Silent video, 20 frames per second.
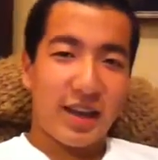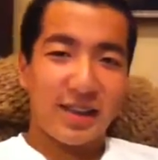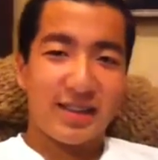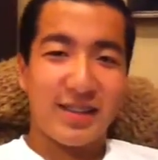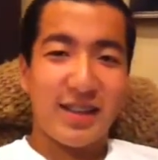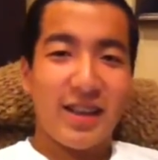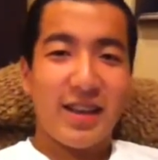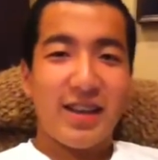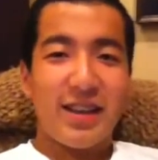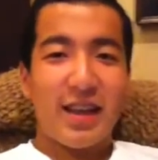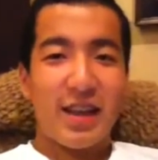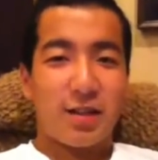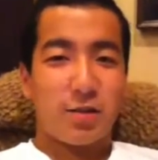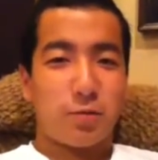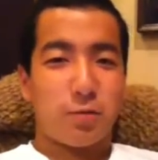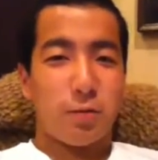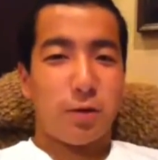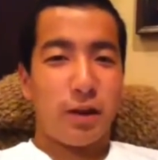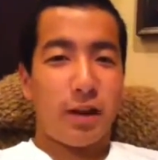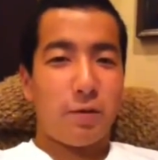guys.
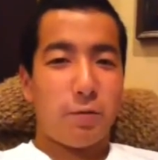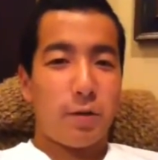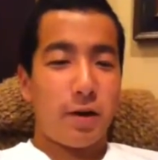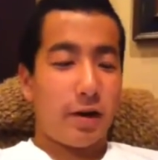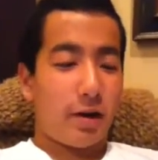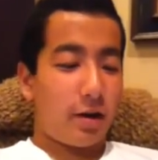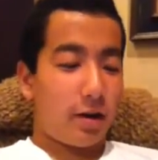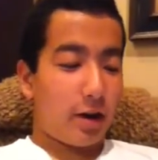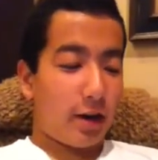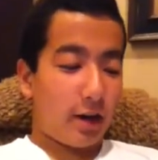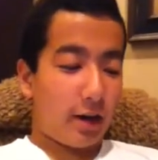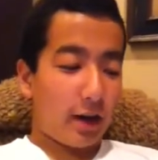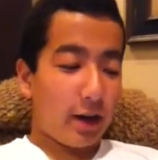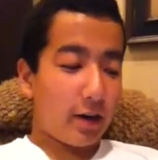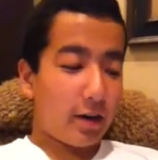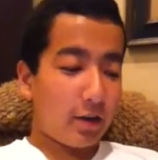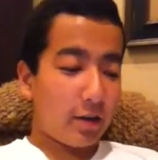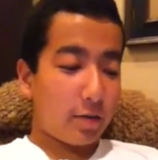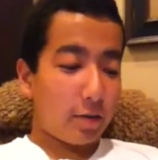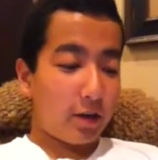That's really weird. Uh, I
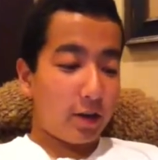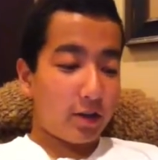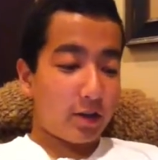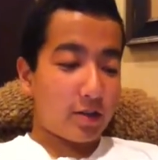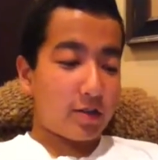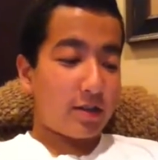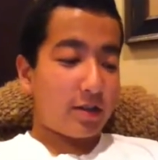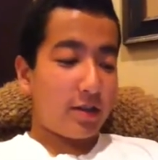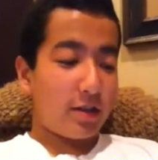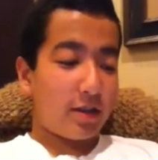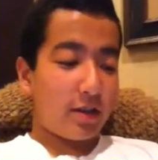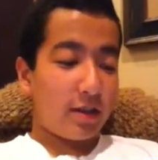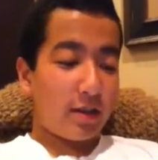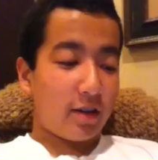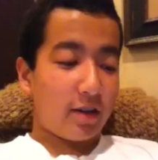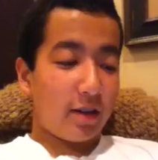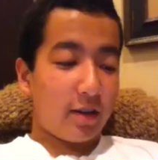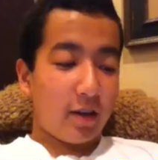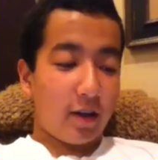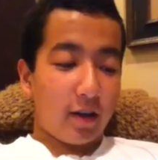don't know what I just did.
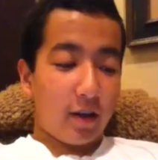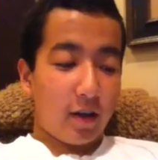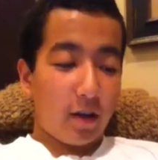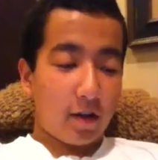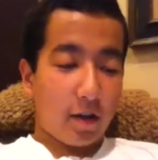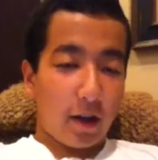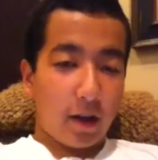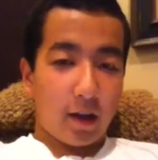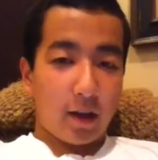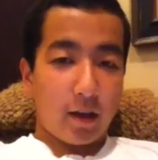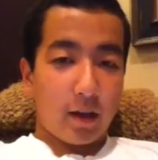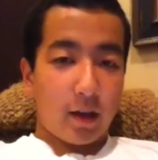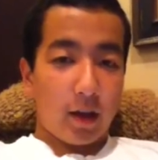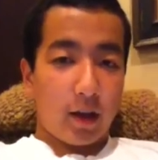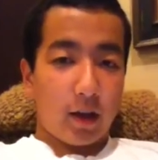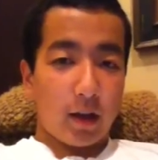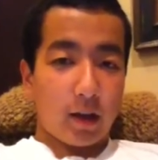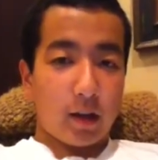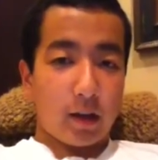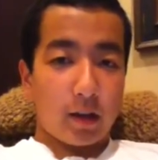Okay,
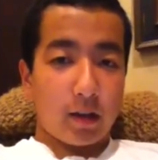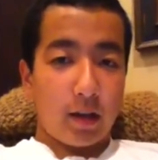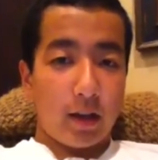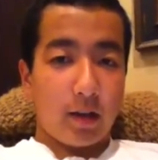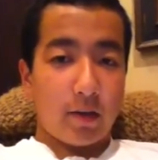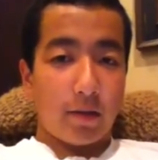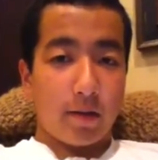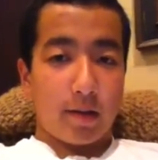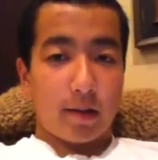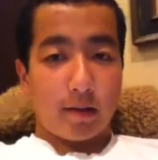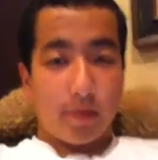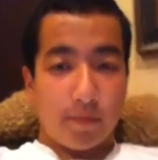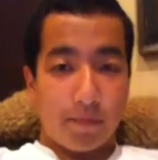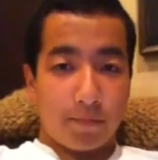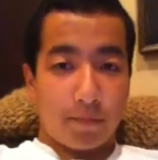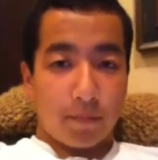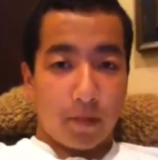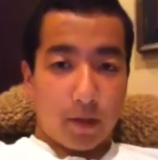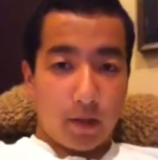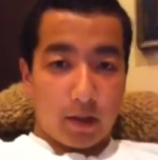uh, anyways,
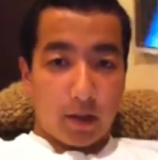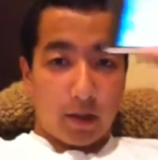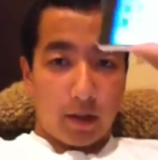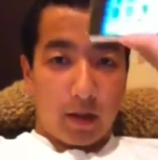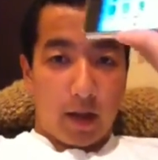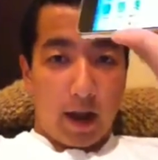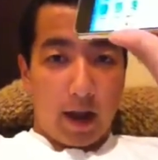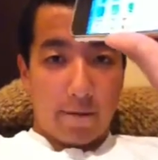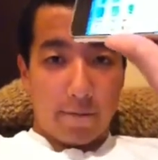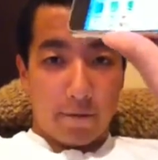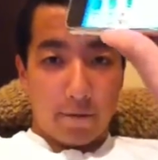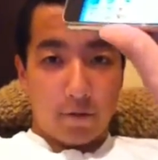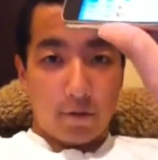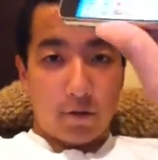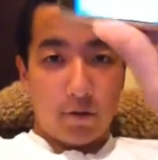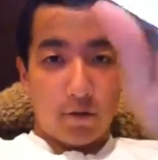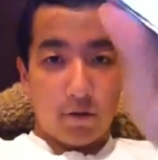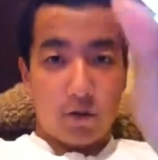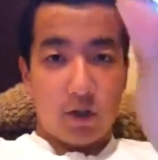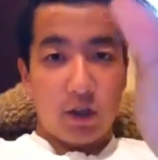iPhone
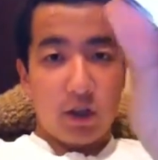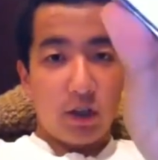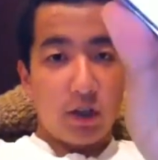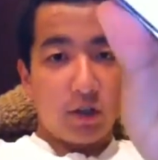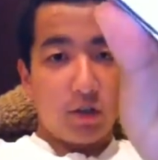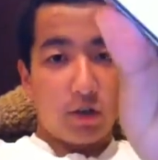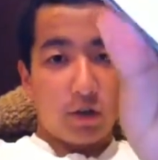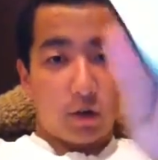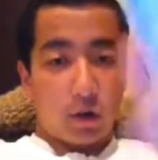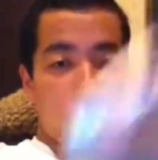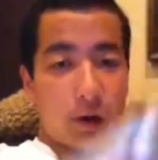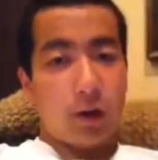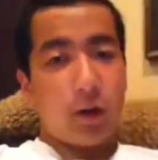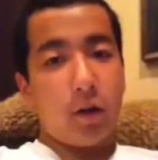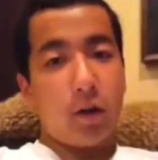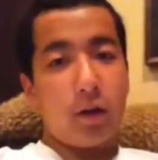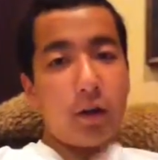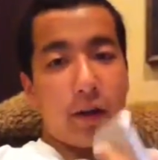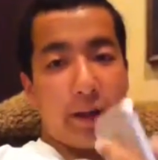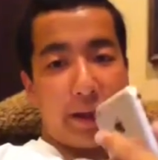2G
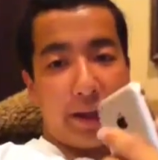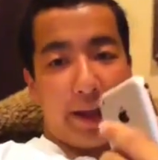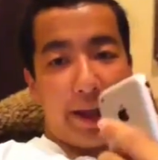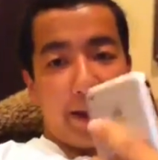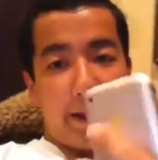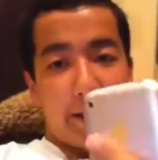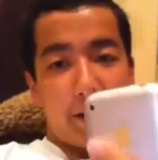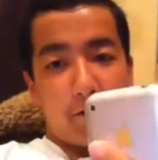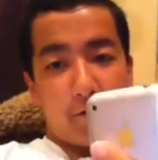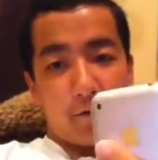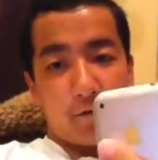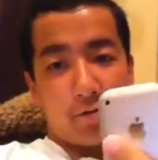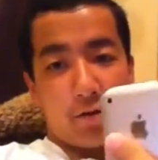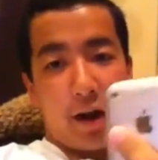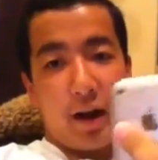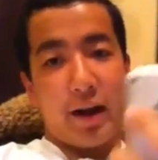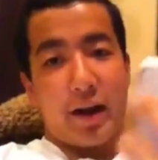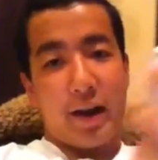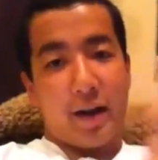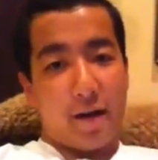tutorial and hack
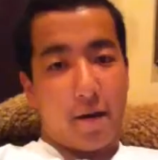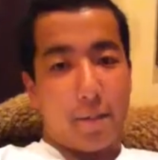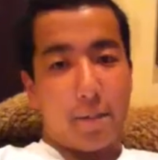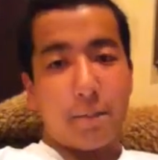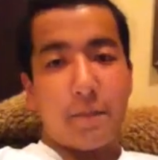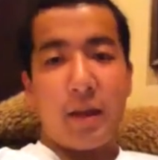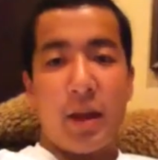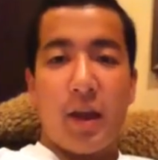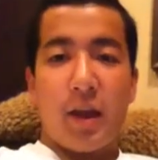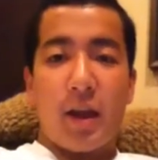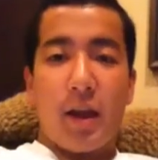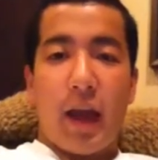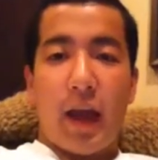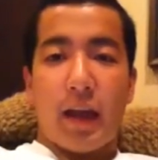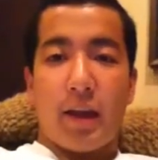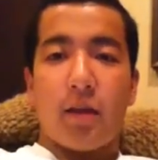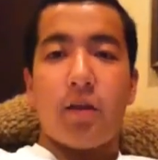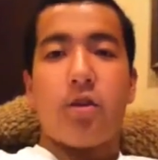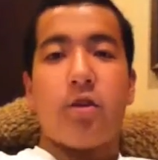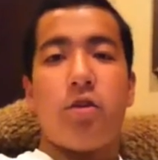right now.
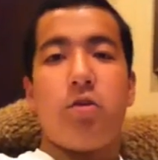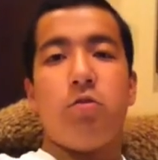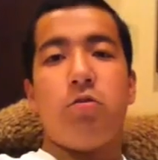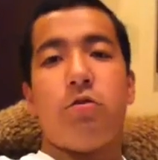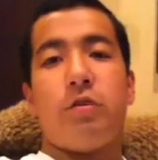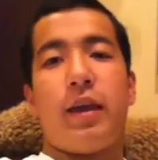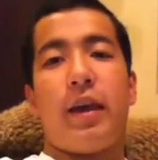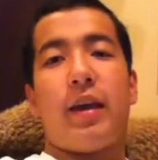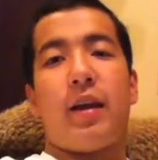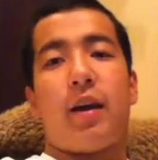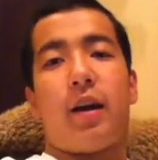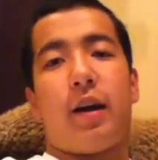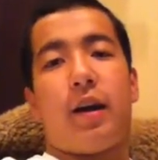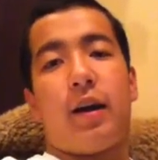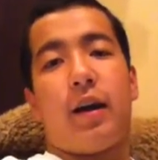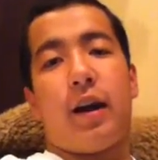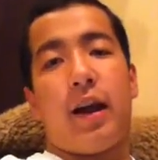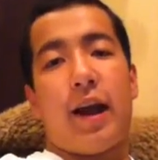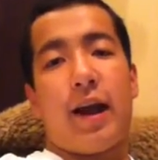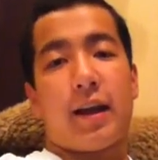And to get
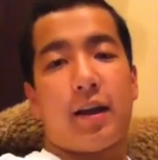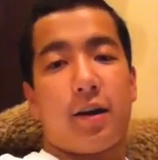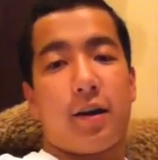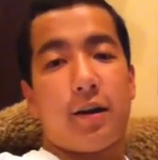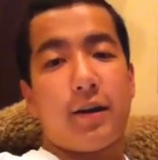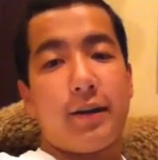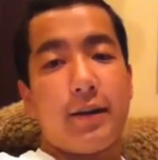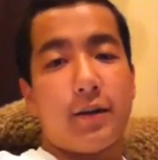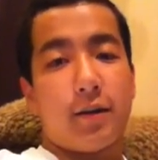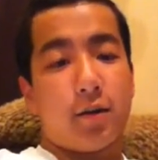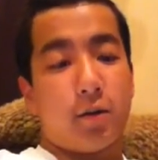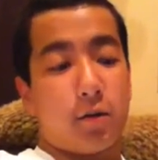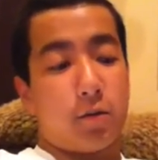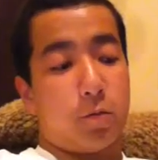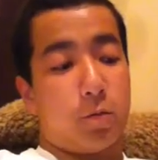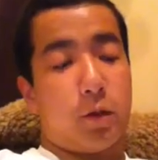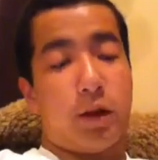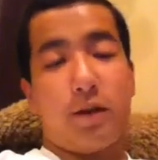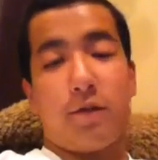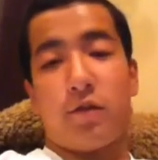our hack on, or
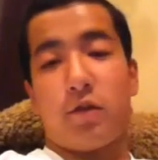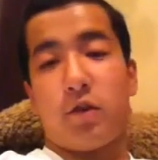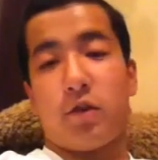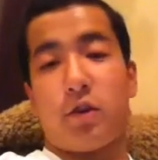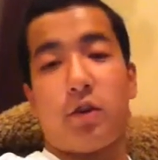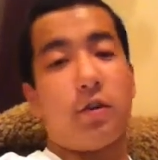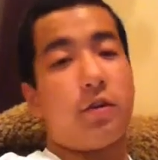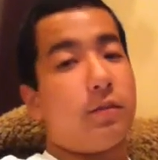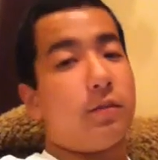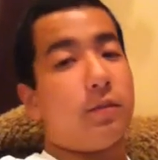whatever